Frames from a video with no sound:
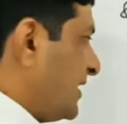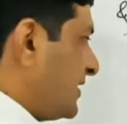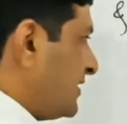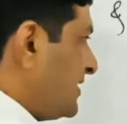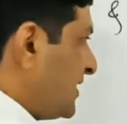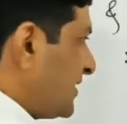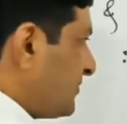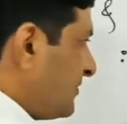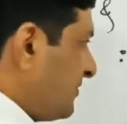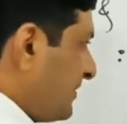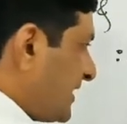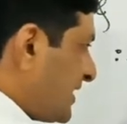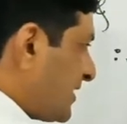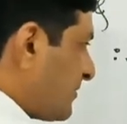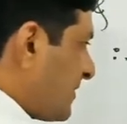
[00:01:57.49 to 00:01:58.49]
Here we will
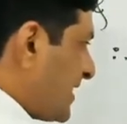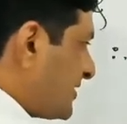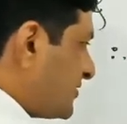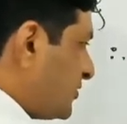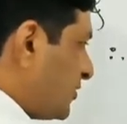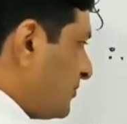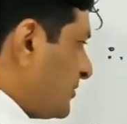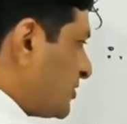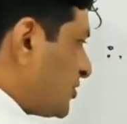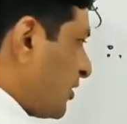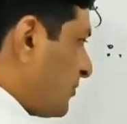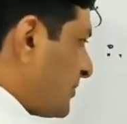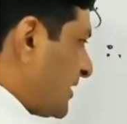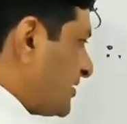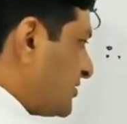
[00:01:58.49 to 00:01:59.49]
require 0, means
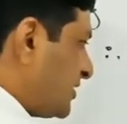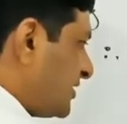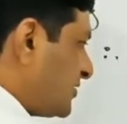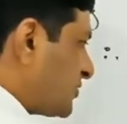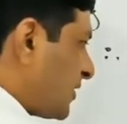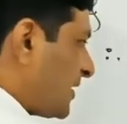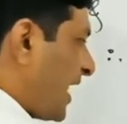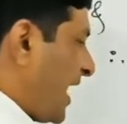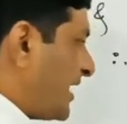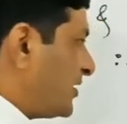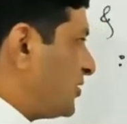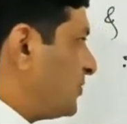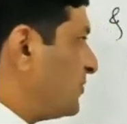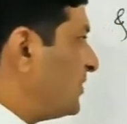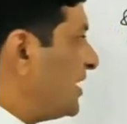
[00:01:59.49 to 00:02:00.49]
operation is on
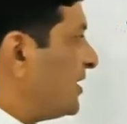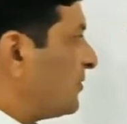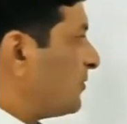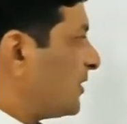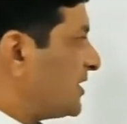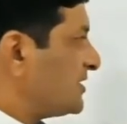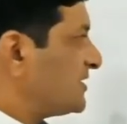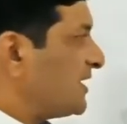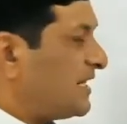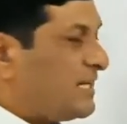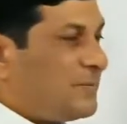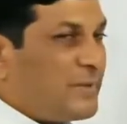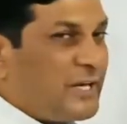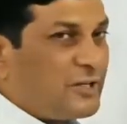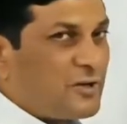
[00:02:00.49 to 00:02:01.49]
R2. What is the
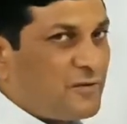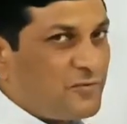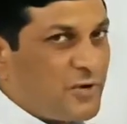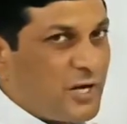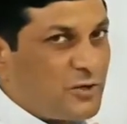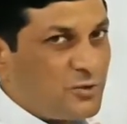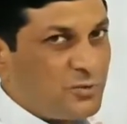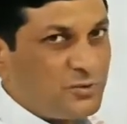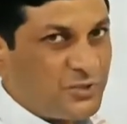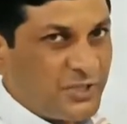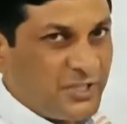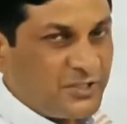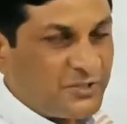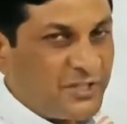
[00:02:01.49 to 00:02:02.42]
element of R2? 3.